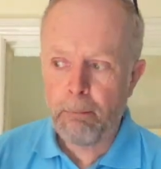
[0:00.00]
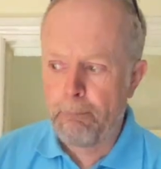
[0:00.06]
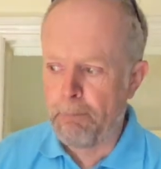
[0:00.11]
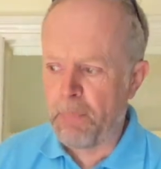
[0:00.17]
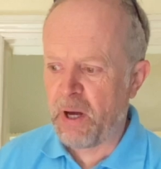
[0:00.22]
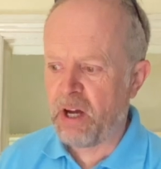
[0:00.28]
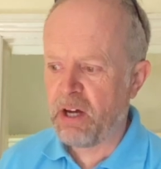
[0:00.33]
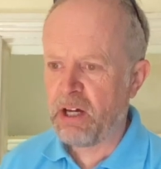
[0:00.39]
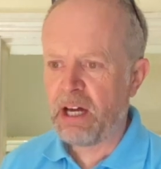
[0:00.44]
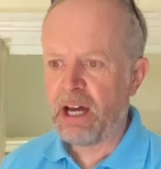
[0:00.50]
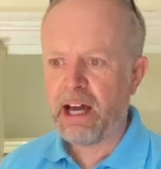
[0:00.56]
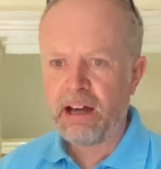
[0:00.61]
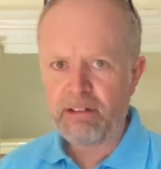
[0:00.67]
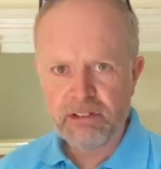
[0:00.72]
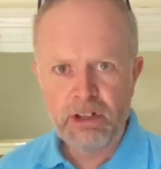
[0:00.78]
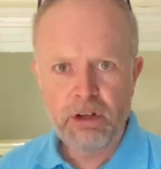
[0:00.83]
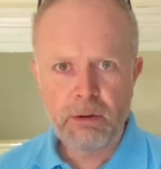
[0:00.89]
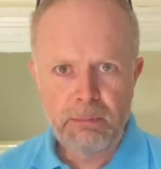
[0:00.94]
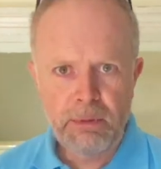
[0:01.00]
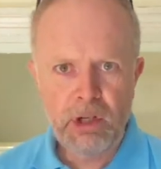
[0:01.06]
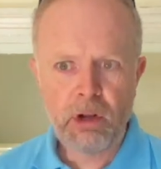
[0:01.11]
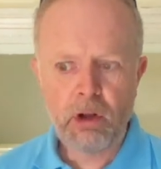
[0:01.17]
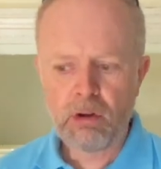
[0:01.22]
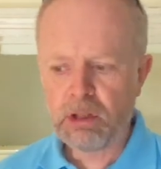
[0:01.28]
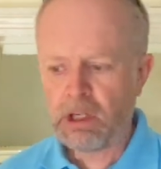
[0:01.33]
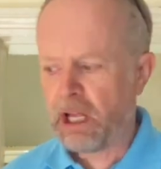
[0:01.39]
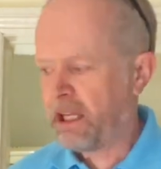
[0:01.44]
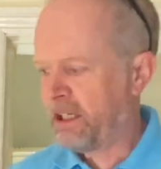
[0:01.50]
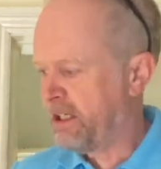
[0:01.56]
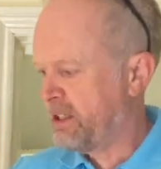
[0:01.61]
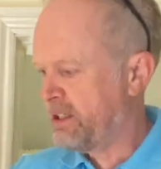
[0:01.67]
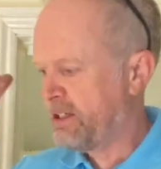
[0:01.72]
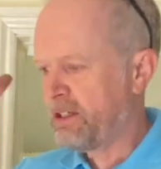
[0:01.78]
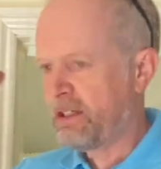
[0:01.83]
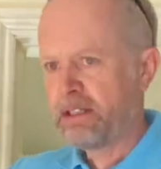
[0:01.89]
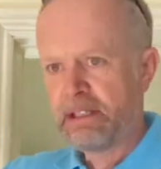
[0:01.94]
but I haven't got my long
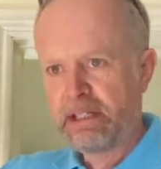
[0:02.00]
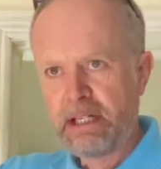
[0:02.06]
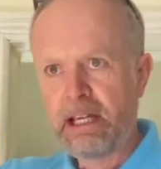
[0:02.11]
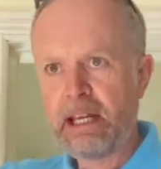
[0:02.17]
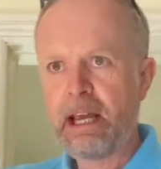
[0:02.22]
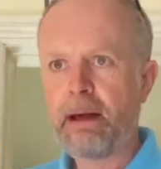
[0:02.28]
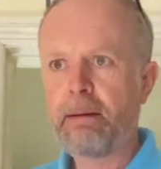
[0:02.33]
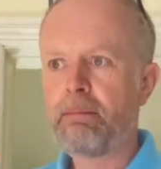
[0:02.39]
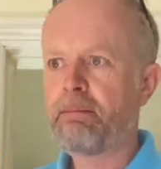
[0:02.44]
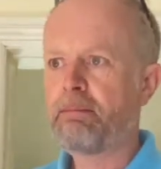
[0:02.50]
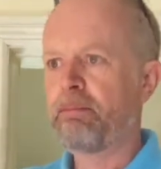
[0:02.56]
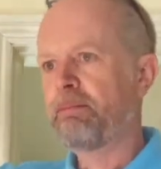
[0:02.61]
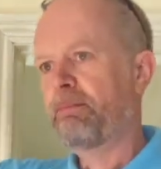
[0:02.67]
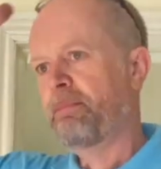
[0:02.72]
ladders to get